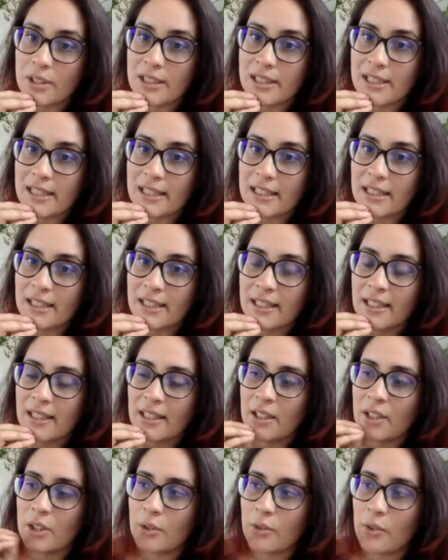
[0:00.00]
community,
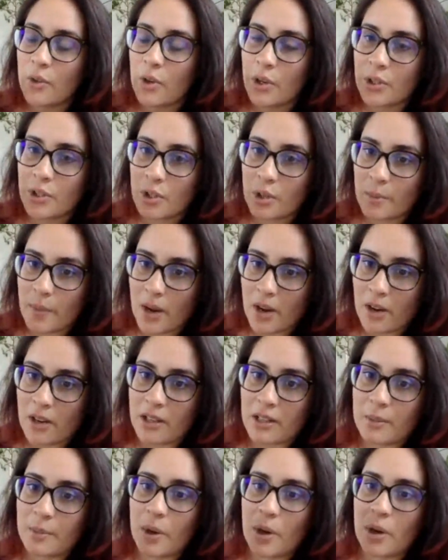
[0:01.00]
you've got your
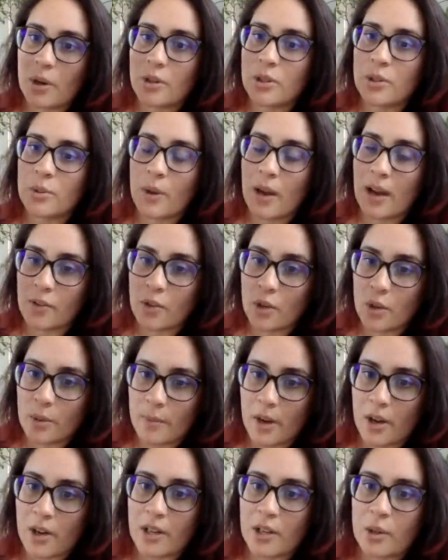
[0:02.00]
American poets who have
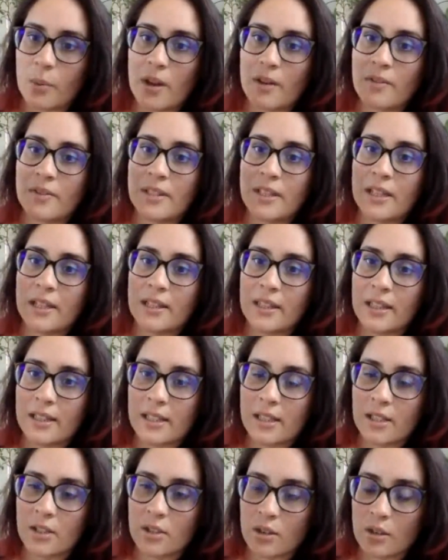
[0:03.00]
your American way of seeing
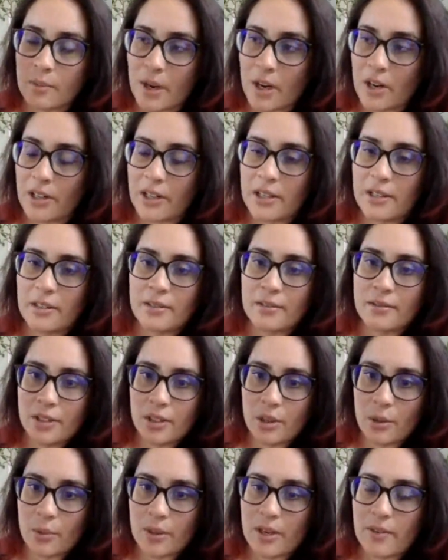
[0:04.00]
things and your
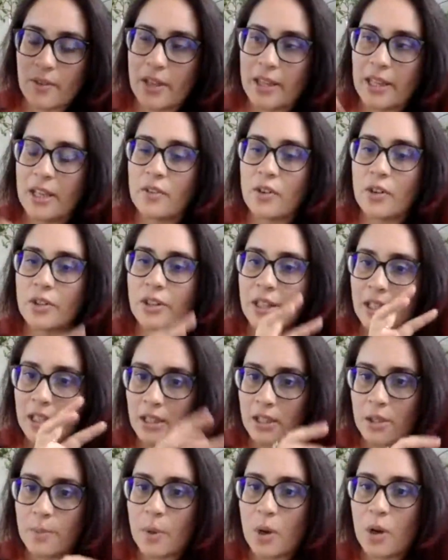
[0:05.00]
American, you know, whatever. And then you've got
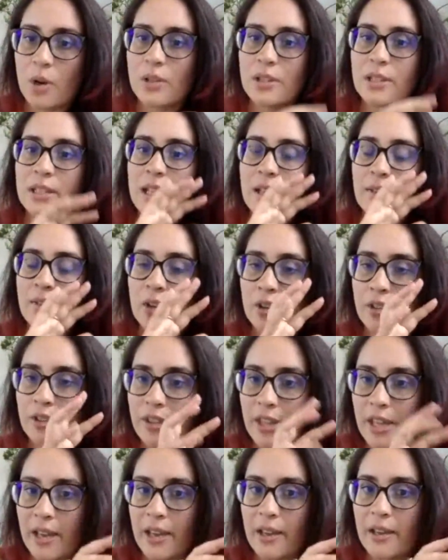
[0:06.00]
the English poets and they've
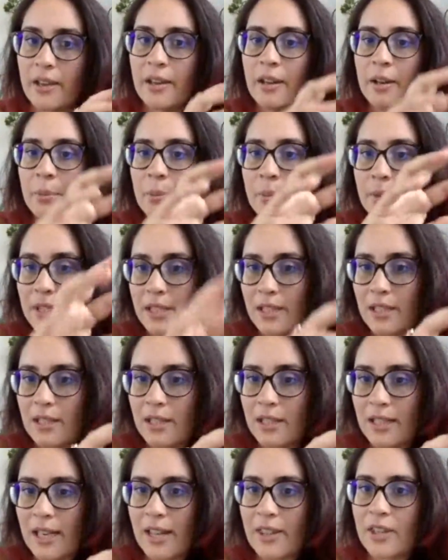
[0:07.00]
got their
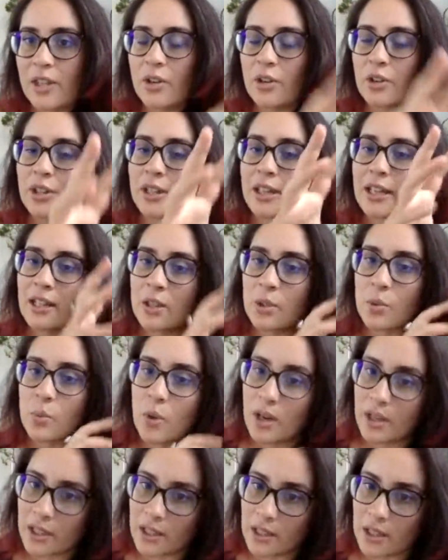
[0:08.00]
particular clan. Then you've got the
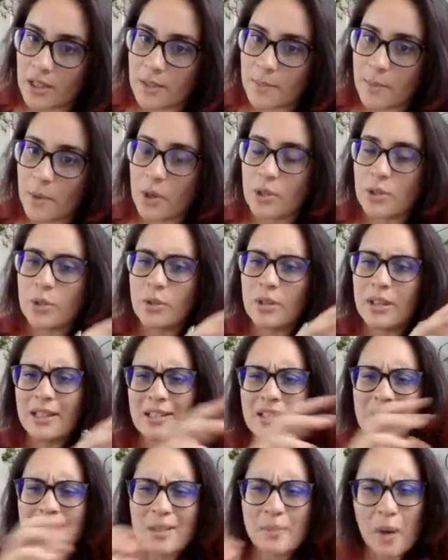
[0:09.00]
English working class poets or
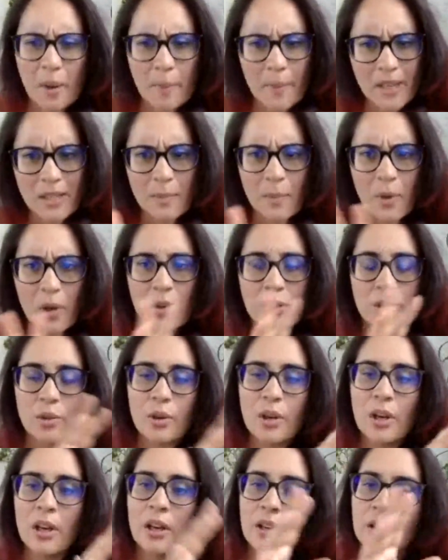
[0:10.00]
the English experimental
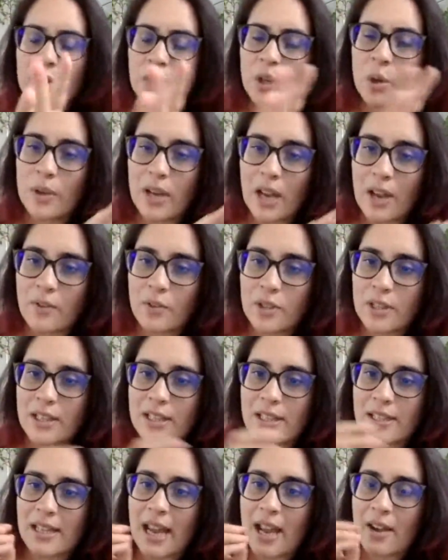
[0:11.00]
poets or, you know,
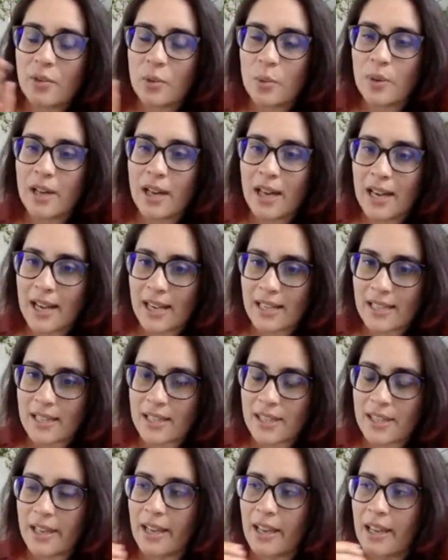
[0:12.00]
whatever it is. And everyone kind of
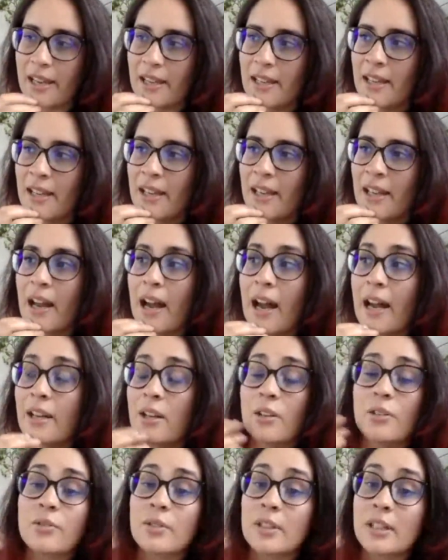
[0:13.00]
has a thing. And
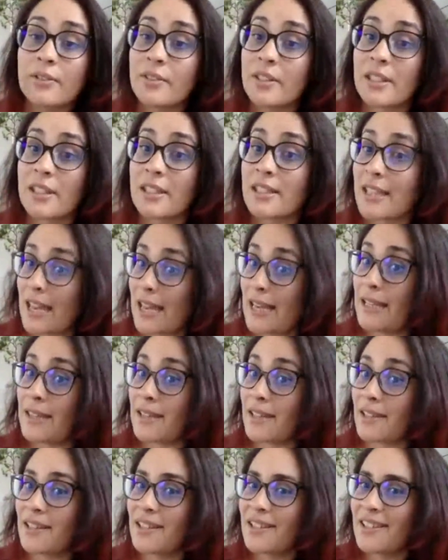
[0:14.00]
I don't really fit into
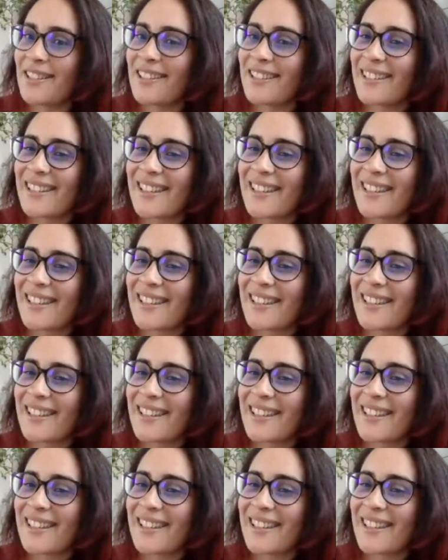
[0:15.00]
anything.